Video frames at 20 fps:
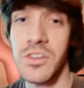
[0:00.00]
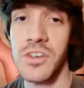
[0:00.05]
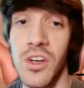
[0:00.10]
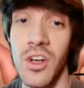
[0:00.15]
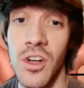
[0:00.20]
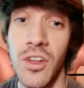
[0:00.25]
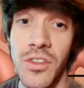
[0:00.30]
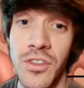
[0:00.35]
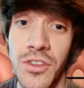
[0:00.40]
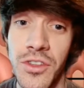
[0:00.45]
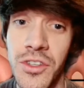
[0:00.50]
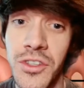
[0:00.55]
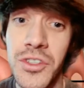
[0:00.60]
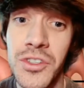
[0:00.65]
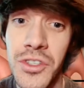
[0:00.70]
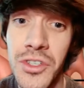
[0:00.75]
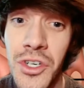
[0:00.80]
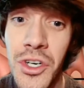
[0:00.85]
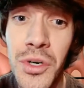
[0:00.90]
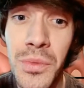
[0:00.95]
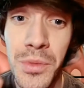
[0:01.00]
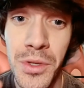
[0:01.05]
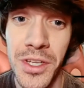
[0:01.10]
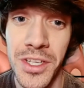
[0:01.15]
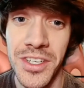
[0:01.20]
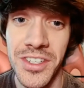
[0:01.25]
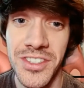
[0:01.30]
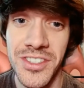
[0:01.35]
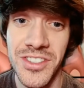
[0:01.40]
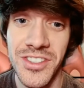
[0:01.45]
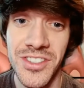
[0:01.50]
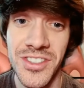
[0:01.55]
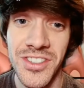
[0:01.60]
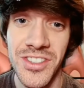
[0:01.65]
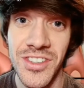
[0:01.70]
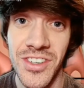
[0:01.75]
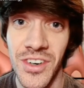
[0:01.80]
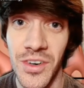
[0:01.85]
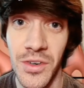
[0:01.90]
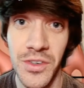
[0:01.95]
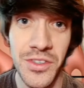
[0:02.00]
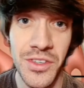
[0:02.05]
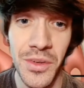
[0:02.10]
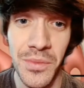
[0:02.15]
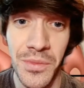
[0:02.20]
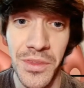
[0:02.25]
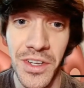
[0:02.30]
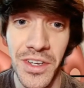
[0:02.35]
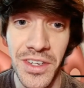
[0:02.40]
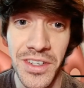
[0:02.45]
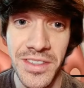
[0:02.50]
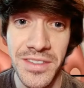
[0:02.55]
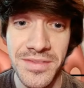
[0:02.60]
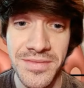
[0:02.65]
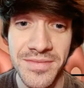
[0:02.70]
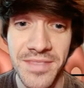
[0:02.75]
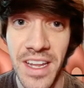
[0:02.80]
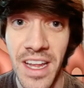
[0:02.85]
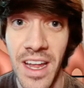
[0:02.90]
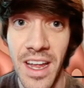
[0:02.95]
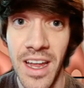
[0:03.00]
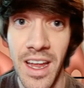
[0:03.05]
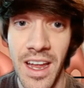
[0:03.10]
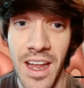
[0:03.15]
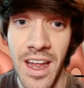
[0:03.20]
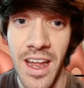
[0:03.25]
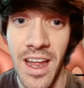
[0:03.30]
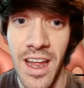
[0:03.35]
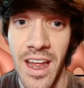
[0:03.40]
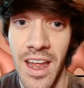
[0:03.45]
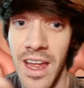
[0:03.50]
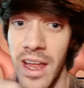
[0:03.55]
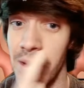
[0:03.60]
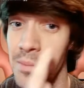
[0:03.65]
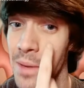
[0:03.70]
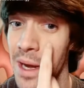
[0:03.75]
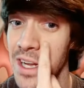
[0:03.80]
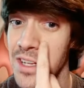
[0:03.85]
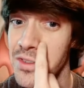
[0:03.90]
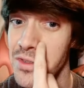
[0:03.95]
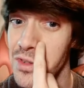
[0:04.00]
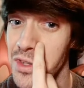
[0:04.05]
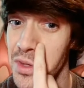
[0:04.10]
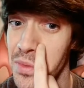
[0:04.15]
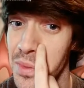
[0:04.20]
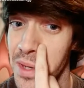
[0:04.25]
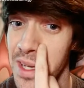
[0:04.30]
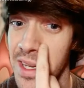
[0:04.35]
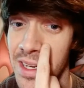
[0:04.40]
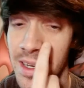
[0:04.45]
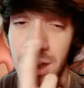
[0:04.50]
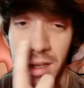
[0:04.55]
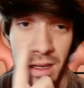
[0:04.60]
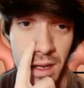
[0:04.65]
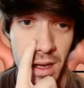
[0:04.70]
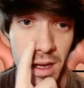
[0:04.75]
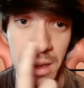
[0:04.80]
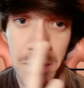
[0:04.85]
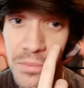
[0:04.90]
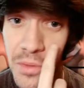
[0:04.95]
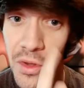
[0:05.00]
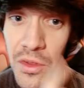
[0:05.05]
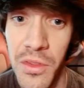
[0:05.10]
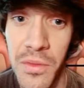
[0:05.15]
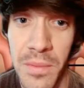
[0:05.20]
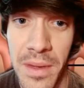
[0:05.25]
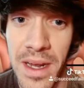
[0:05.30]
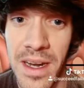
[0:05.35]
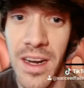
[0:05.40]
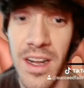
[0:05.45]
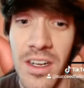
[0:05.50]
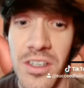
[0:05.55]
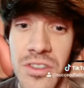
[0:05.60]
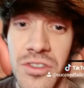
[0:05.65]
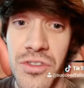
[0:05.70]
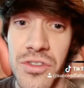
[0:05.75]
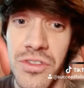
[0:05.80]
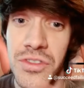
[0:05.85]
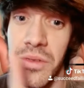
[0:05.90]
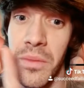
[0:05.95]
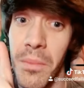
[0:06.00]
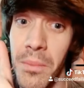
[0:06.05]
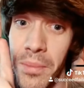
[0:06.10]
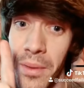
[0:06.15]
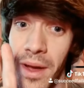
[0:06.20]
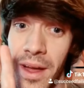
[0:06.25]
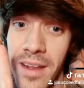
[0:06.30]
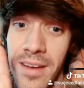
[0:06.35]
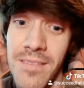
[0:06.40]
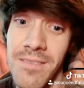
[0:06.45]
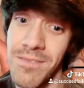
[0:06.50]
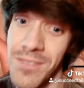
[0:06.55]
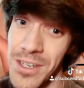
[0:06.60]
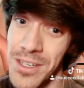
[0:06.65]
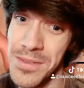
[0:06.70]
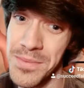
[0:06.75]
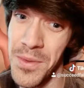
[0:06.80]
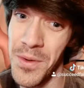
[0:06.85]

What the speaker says: are called turbolates or something. And mine's really big on both my nostrils. But there's